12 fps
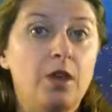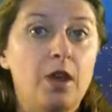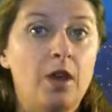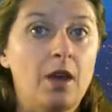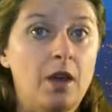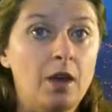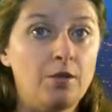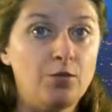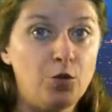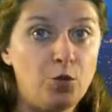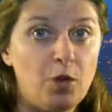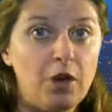and
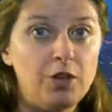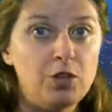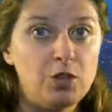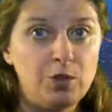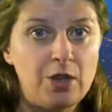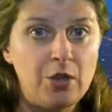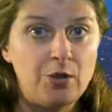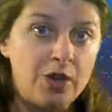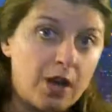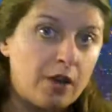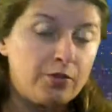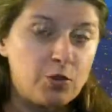for your body to slow down
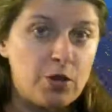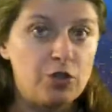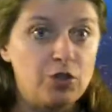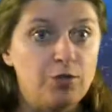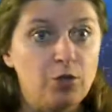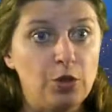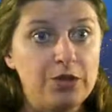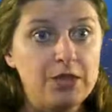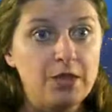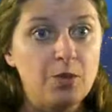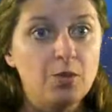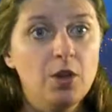enough to actually fall
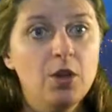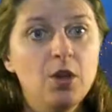asleep.